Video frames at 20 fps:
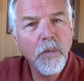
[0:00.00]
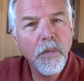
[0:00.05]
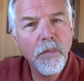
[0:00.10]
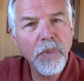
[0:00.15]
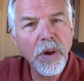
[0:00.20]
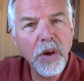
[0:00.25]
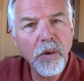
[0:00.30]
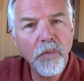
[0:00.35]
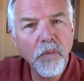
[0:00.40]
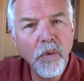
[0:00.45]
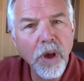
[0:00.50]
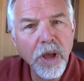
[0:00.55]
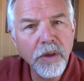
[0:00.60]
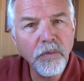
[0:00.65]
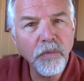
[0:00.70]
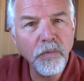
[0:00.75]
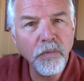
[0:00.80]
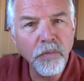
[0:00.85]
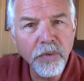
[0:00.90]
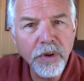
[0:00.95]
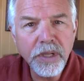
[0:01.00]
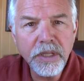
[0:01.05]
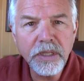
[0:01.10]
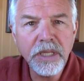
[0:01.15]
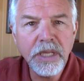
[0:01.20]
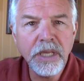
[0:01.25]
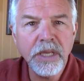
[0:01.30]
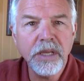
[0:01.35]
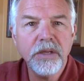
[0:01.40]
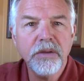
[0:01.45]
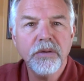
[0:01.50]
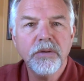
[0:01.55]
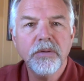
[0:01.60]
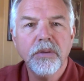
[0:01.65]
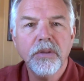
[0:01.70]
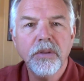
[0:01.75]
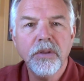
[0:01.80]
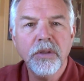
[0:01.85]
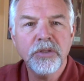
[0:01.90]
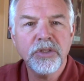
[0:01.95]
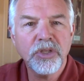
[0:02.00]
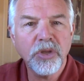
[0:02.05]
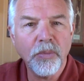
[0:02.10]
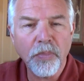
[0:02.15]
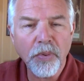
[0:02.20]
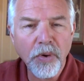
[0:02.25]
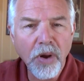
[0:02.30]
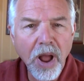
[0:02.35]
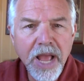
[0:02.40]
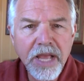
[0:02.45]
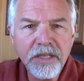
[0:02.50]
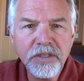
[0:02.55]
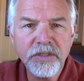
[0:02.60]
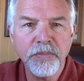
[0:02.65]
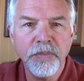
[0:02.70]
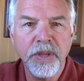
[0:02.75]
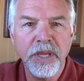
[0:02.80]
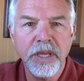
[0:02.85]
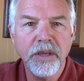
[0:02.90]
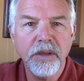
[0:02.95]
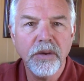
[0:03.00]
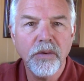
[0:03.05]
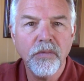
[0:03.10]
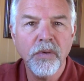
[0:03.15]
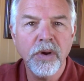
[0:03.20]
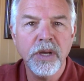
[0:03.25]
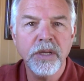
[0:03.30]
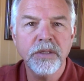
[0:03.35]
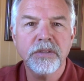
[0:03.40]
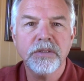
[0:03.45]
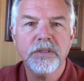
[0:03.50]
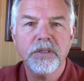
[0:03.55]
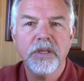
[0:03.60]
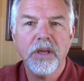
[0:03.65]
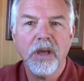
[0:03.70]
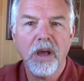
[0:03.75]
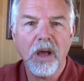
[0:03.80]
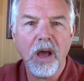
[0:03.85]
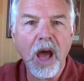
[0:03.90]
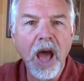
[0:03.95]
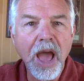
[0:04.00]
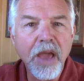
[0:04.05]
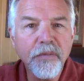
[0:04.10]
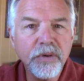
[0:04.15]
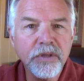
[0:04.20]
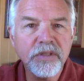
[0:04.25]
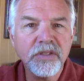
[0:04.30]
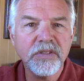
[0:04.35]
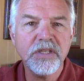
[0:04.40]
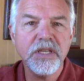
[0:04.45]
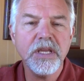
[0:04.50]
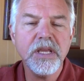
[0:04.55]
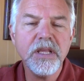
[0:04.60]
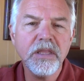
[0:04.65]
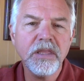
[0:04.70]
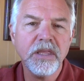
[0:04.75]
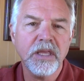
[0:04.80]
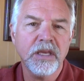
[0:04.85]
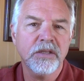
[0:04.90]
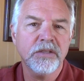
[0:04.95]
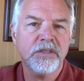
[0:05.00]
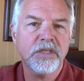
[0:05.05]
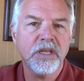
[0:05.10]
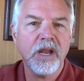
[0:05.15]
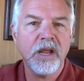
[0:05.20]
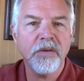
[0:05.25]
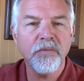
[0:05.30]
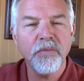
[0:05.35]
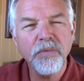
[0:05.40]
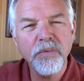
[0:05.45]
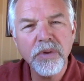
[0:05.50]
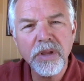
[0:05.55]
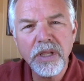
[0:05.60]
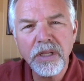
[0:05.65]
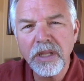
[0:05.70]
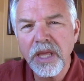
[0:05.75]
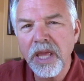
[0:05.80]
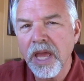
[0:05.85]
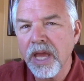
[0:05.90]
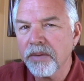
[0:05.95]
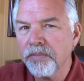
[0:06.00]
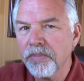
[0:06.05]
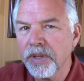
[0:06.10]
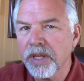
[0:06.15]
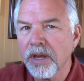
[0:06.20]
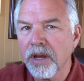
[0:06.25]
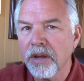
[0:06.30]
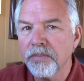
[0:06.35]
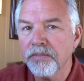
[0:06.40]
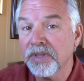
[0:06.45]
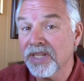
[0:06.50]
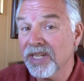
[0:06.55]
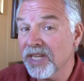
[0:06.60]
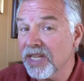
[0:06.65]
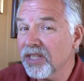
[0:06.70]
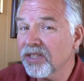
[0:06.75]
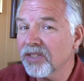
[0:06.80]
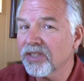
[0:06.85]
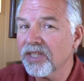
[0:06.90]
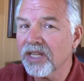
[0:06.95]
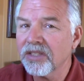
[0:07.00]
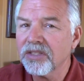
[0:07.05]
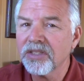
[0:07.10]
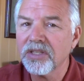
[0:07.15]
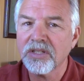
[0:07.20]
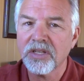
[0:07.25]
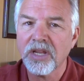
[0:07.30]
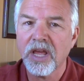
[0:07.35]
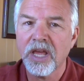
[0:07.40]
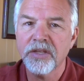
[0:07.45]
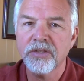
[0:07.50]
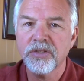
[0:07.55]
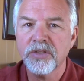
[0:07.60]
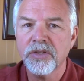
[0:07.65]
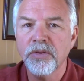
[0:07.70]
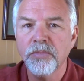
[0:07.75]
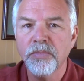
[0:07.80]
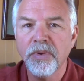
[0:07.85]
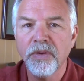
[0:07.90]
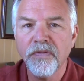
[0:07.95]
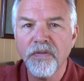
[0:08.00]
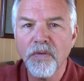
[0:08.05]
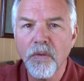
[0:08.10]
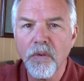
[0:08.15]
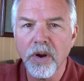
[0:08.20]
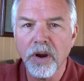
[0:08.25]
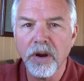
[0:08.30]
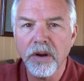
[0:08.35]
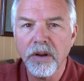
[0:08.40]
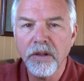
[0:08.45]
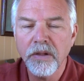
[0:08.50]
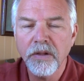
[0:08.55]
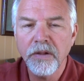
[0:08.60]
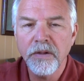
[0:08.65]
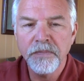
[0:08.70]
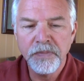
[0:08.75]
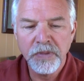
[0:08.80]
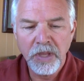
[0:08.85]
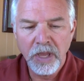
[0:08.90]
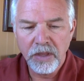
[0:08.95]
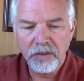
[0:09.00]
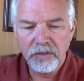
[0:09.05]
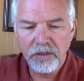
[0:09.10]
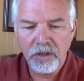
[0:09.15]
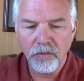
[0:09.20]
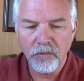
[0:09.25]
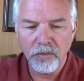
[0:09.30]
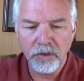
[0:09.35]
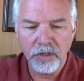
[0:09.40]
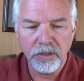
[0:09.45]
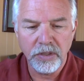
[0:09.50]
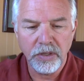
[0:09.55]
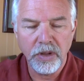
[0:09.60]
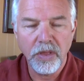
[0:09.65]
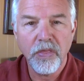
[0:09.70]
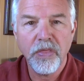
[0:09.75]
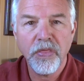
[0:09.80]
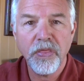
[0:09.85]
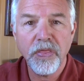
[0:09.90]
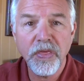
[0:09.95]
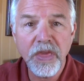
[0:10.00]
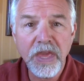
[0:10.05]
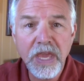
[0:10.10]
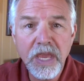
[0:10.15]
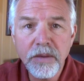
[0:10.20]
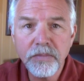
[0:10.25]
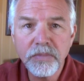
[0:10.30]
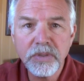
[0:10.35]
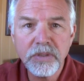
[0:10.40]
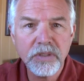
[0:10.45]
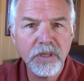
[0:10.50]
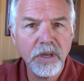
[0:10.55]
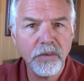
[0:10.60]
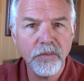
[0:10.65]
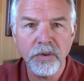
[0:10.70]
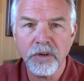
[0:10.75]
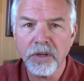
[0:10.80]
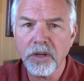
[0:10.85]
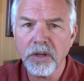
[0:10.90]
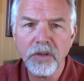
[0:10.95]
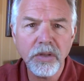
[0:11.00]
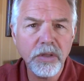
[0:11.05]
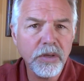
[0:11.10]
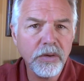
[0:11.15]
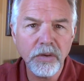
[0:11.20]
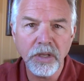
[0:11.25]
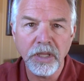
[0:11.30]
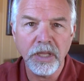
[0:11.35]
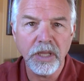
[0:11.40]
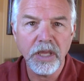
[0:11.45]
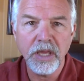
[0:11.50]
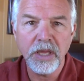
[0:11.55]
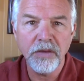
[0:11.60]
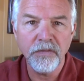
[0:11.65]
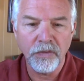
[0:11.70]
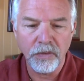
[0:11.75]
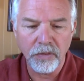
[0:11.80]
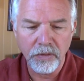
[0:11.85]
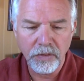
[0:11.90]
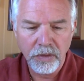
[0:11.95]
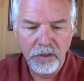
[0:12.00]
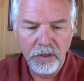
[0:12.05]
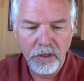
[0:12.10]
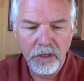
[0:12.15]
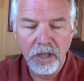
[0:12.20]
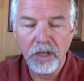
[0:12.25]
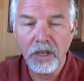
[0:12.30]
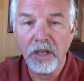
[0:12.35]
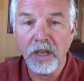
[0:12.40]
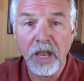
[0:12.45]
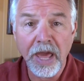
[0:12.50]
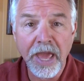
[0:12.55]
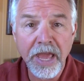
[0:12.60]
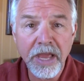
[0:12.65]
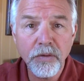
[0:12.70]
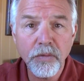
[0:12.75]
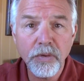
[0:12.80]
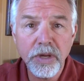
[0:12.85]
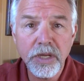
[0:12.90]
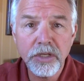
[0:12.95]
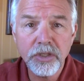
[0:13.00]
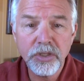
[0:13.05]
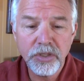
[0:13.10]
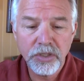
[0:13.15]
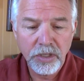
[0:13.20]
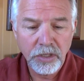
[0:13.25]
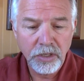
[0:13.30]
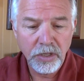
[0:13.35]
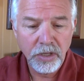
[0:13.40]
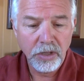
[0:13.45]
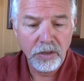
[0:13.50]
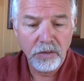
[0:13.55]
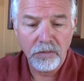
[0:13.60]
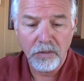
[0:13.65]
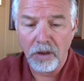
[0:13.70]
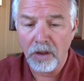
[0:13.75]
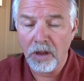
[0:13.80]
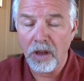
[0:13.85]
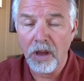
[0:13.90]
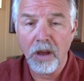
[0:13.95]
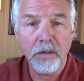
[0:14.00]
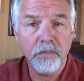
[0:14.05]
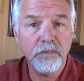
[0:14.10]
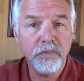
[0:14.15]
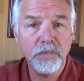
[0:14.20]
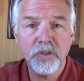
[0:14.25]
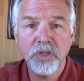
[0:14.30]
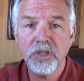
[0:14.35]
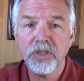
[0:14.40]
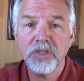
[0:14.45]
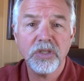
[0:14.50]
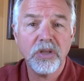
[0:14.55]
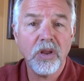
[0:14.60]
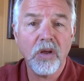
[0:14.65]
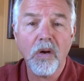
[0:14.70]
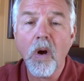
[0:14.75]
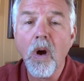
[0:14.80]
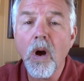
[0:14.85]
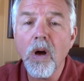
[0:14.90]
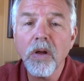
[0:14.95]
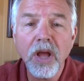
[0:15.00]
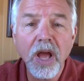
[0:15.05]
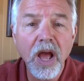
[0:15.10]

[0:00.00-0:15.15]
but what really surprised me was I was seeing things that I really had become desensitized to before. There were themes that were clearly evil, language, um, just all